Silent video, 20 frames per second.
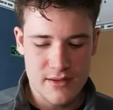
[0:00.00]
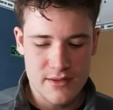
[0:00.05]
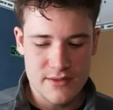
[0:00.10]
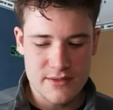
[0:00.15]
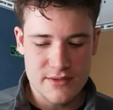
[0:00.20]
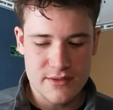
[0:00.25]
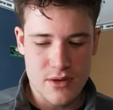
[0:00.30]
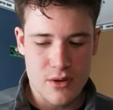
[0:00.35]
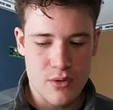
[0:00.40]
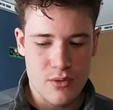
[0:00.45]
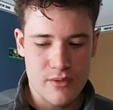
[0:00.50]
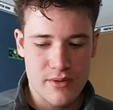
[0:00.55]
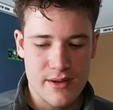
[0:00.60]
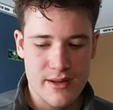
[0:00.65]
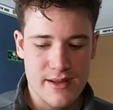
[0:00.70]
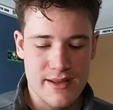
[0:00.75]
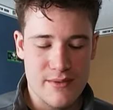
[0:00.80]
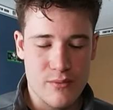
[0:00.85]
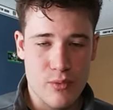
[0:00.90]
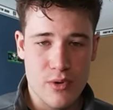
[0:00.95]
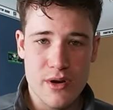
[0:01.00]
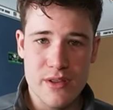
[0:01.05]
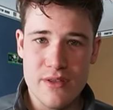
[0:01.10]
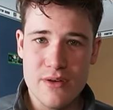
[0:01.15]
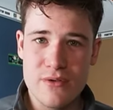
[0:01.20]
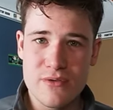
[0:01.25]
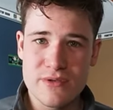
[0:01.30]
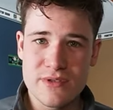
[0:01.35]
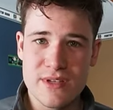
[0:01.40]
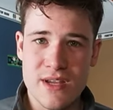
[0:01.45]
So, and one of
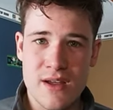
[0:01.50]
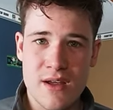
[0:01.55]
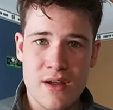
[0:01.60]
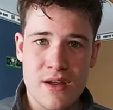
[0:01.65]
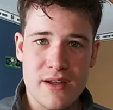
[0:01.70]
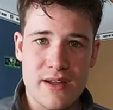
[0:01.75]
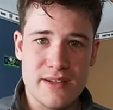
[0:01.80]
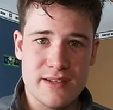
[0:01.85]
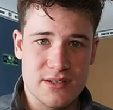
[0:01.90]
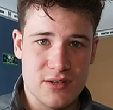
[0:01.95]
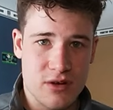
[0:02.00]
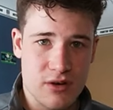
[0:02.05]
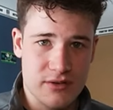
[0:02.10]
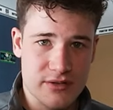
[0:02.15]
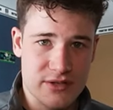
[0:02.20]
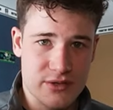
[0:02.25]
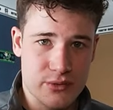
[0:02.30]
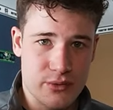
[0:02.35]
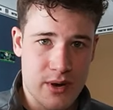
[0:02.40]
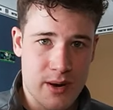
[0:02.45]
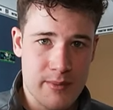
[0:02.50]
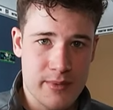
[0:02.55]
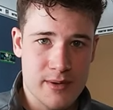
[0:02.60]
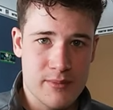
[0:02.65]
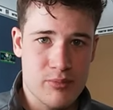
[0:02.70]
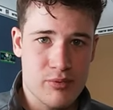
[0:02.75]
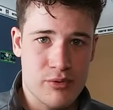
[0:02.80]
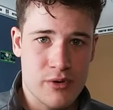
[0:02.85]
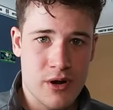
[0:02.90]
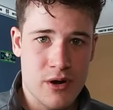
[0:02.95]
those is called
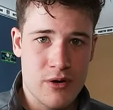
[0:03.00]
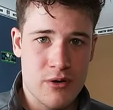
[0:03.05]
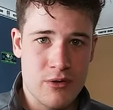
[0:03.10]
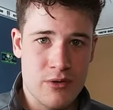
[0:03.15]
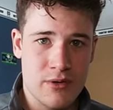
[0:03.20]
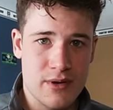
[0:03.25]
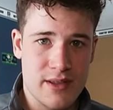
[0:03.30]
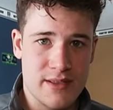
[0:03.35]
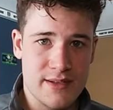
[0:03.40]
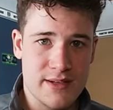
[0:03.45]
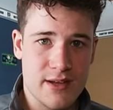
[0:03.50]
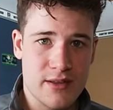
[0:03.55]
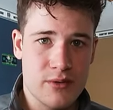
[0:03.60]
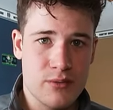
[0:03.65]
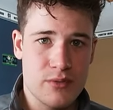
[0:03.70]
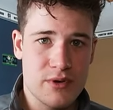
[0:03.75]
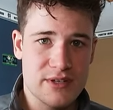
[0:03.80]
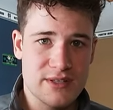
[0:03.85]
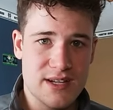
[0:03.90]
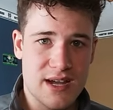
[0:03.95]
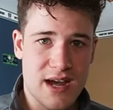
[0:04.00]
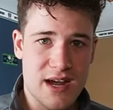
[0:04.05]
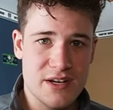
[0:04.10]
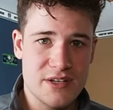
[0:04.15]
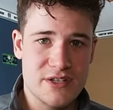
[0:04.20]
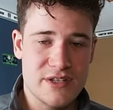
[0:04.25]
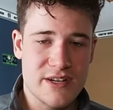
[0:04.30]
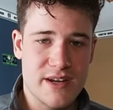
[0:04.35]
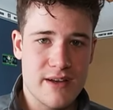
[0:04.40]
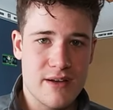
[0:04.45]
Ceramic Pro, and the other one is
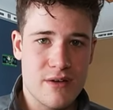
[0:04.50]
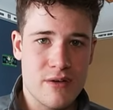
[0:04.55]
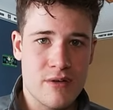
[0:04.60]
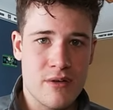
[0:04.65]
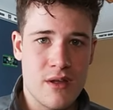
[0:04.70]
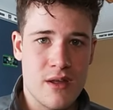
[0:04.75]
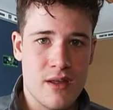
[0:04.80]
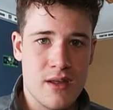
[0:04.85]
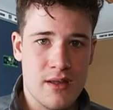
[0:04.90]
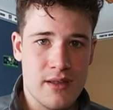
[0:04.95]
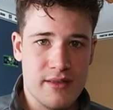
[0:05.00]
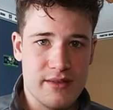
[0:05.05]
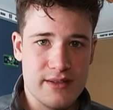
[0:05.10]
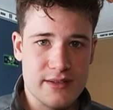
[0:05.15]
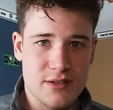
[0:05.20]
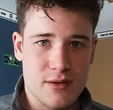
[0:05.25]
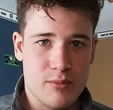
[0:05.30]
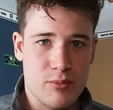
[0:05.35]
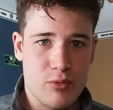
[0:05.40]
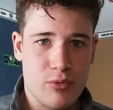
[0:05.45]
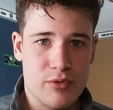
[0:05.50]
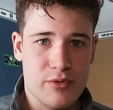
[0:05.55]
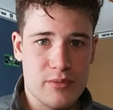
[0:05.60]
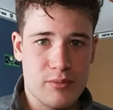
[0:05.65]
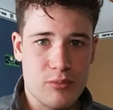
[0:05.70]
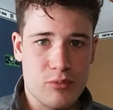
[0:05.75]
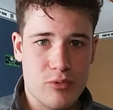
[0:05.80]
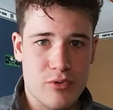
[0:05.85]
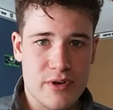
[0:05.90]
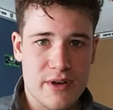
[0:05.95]
IGL. These are both
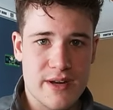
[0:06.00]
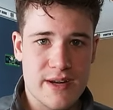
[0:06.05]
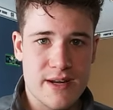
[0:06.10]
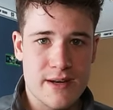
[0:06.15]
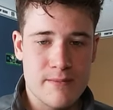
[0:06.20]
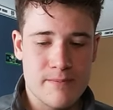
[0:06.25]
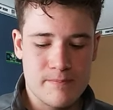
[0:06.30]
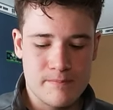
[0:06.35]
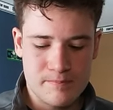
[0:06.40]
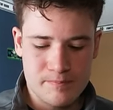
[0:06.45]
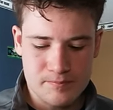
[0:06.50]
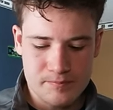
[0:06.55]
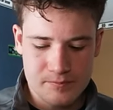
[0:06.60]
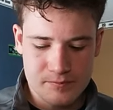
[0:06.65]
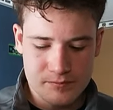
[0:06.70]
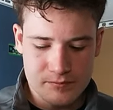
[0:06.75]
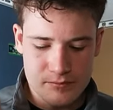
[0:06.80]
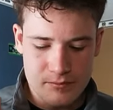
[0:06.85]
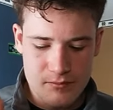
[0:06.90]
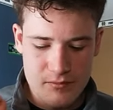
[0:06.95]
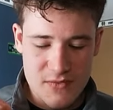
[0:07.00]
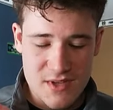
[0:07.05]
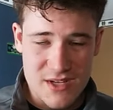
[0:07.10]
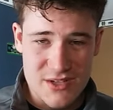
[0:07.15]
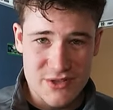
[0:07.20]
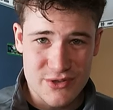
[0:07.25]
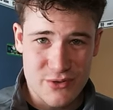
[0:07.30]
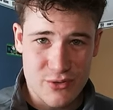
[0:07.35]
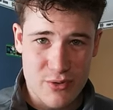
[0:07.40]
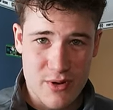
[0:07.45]
marine
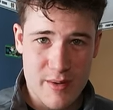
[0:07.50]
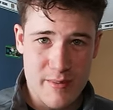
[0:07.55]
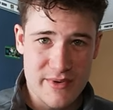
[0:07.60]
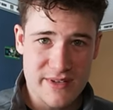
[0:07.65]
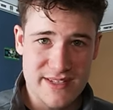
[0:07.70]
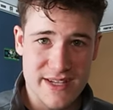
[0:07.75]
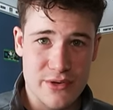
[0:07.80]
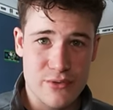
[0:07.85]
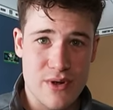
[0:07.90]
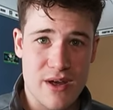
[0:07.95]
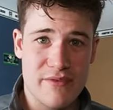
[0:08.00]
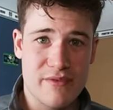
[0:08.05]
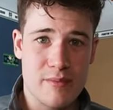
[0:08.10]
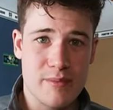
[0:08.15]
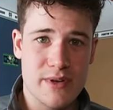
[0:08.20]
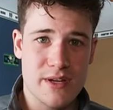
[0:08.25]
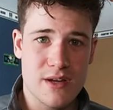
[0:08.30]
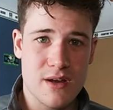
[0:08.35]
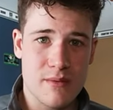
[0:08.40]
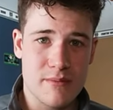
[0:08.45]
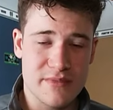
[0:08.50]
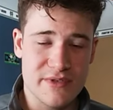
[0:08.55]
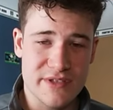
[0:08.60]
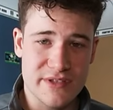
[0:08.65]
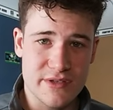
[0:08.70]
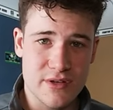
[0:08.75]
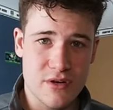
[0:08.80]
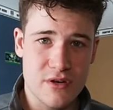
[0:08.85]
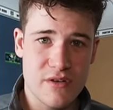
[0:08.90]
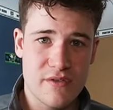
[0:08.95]
ceramics that you have to become
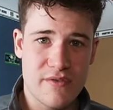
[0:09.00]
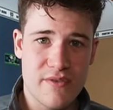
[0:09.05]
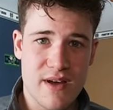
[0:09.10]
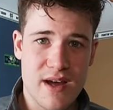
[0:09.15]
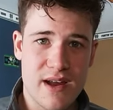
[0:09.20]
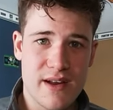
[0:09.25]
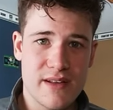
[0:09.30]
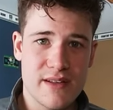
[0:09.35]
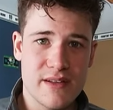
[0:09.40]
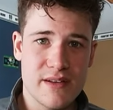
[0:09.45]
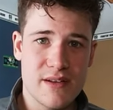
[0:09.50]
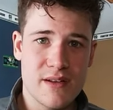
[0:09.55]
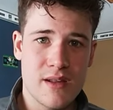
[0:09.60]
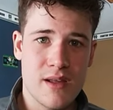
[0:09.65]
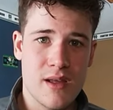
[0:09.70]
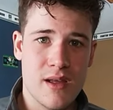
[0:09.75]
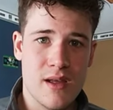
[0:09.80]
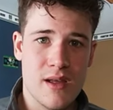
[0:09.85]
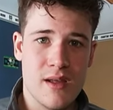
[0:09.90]
certified in.